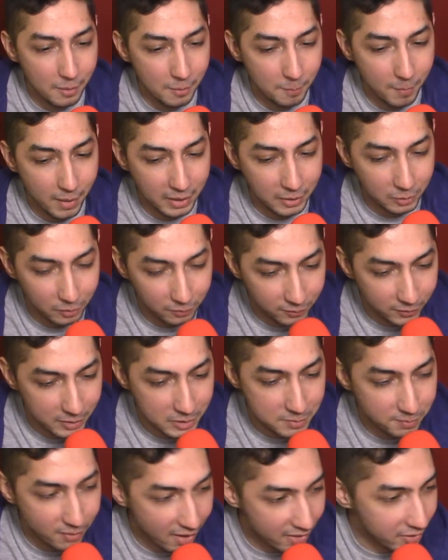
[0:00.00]
My
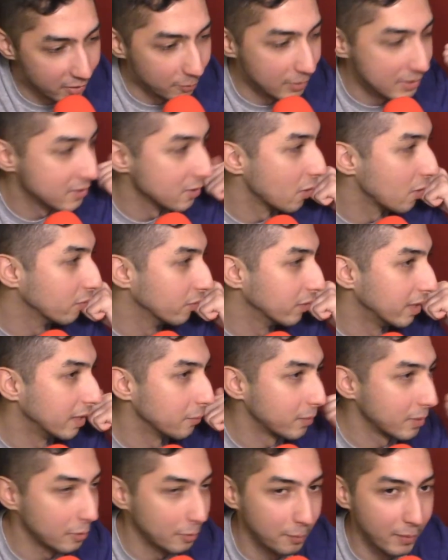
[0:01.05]
girlfriend's brother was over,
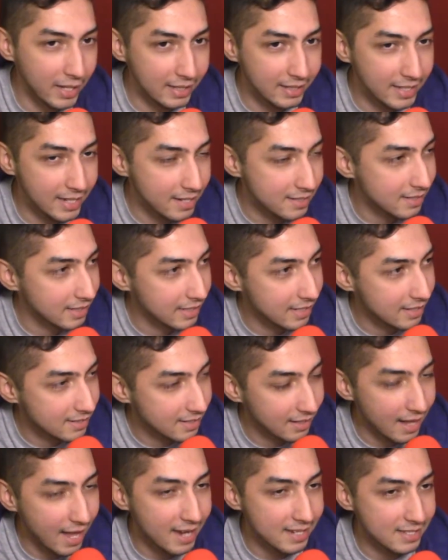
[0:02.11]
and we were playing the SNES
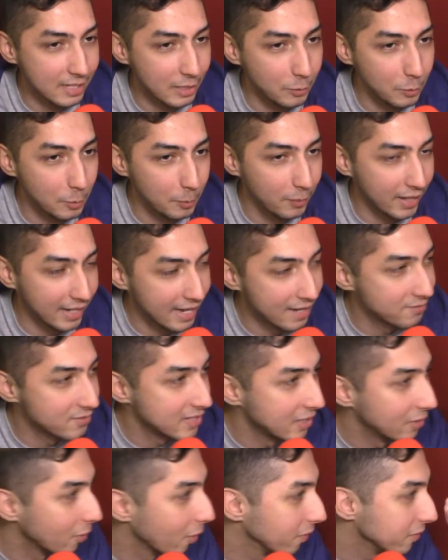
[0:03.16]
Classic, and we were playing
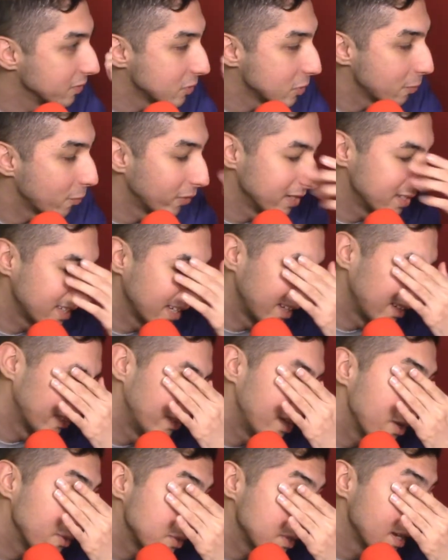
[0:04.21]
F-Zero on the Super Nintendo,
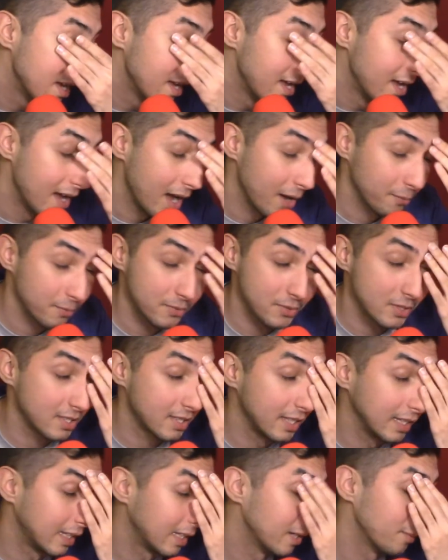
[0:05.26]
and I was just
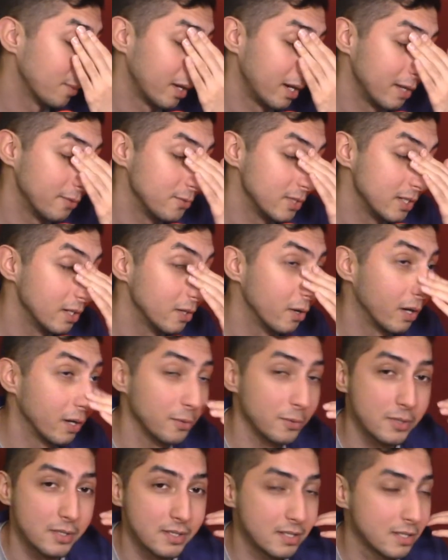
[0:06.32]
thinking about F-Zero, and I
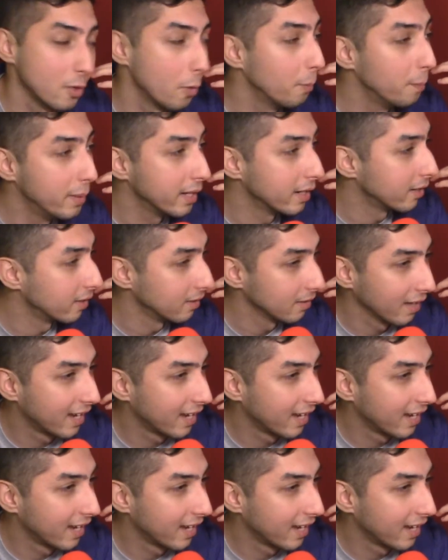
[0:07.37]
was so bitter.